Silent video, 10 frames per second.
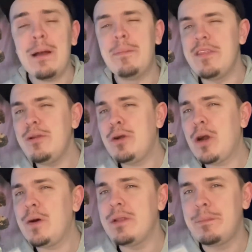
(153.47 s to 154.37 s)
But they don't
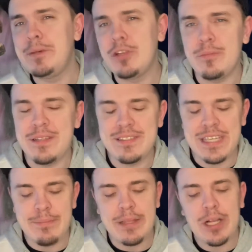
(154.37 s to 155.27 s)
call it a pyramid
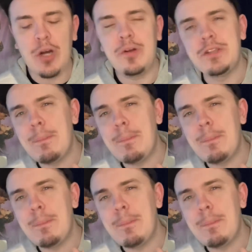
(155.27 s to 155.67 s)
scheme. They call it